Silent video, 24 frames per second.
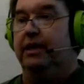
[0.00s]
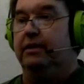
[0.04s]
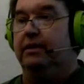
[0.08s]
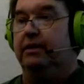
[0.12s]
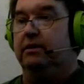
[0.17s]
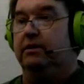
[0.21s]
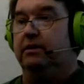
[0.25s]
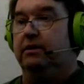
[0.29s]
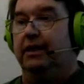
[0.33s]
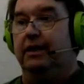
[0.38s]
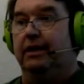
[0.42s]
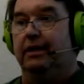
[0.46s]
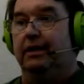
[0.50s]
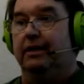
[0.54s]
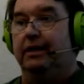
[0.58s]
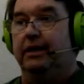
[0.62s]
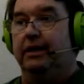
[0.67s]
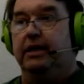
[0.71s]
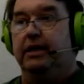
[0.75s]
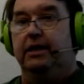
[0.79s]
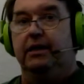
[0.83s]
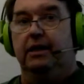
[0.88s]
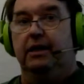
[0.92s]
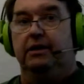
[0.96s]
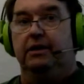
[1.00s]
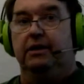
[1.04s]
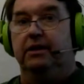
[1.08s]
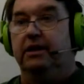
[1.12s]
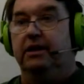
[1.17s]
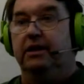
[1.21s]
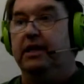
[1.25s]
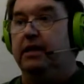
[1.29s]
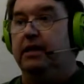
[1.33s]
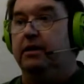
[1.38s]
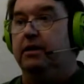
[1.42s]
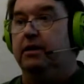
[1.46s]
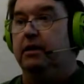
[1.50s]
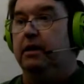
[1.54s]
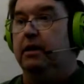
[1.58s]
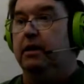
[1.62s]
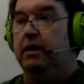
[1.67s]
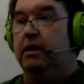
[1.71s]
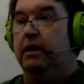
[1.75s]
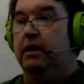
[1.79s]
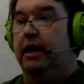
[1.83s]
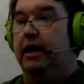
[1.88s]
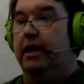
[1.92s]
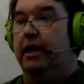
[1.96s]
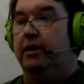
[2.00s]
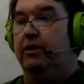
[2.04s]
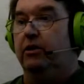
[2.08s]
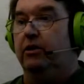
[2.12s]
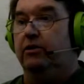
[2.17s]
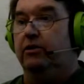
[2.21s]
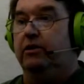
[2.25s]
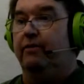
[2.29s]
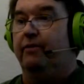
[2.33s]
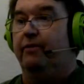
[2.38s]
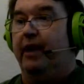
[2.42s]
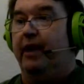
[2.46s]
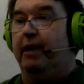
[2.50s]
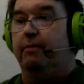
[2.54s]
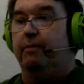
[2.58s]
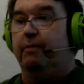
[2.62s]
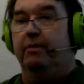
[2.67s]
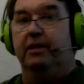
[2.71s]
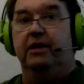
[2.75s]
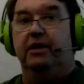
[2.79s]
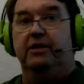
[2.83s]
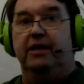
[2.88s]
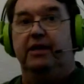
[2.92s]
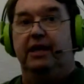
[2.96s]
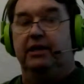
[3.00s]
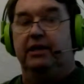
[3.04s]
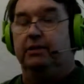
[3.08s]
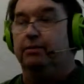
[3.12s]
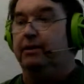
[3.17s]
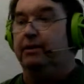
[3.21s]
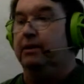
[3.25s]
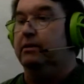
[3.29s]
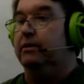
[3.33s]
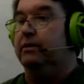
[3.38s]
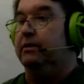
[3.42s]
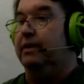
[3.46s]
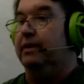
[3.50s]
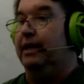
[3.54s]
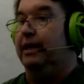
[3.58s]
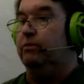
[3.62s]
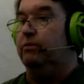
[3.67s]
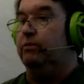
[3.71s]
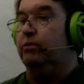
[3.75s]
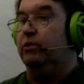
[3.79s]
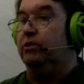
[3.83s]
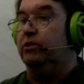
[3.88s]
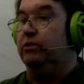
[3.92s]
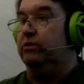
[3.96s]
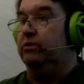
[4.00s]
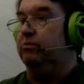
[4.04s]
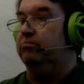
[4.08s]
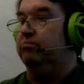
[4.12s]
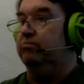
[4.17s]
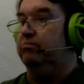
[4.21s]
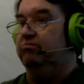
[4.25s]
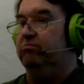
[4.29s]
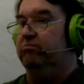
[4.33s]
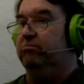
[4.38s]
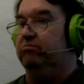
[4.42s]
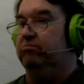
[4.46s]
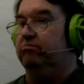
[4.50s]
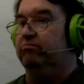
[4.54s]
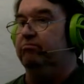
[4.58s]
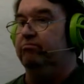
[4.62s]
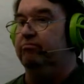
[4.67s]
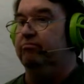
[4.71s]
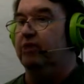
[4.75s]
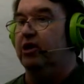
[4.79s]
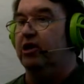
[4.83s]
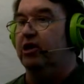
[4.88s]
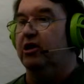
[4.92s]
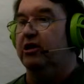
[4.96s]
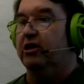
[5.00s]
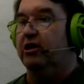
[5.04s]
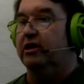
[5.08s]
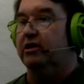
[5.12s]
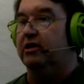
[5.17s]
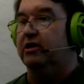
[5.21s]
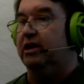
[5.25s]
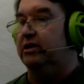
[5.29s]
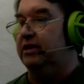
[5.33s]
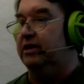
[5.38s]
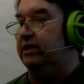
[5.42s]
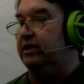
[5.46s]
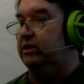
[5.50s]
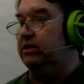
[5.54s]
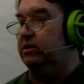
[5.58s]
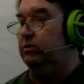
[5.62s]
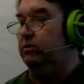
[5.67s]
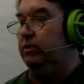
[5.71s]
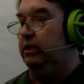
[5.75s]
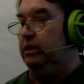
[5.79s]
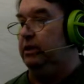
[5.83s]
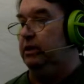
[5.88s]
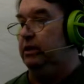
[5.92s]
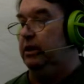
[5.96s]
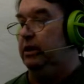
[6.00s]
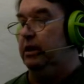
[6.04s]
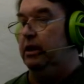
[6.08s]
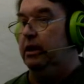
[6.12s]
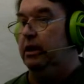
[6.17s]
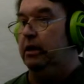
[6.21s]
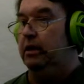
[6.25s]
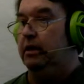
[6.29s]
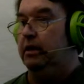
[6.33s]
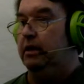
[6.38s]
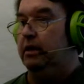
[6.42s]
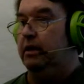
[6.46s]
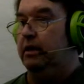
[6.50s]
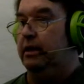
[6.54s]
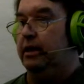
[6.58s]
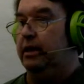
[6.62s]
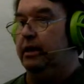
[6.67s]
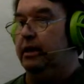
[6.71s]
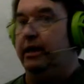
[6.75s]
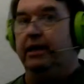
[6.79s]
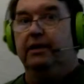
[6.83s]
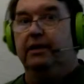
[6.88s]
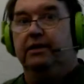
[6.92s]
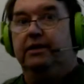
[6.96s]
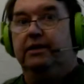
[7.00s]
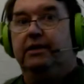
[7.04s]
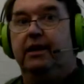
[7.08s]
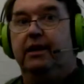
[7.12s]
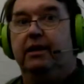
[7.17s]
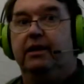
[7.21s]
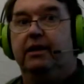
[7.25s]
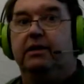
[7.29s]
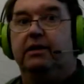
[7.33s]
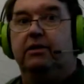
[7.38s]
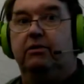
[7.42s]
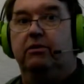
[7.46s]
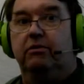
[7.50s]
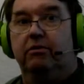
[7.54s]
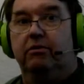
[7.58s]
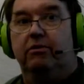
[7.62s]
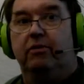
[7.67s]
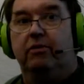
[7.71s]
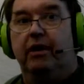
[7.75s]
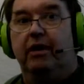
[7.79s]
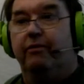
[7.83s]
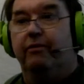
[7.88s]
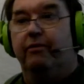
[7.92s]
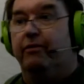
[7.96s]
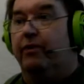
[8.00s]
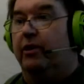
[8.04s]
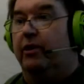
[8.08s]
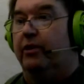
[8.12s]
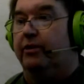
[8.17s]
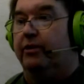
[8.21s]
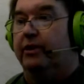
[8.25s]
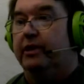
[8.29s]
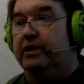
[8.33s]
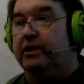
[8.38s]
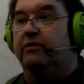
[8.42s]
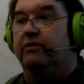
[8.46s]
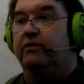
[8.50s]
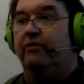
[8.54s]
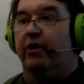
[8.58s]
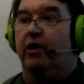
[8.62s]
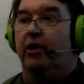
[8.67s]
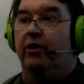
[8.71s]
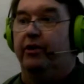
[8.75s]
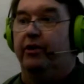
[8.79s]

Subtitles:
that suddenly he doesn't need, and not the family attachment that was earlier attached to it. And still his father, is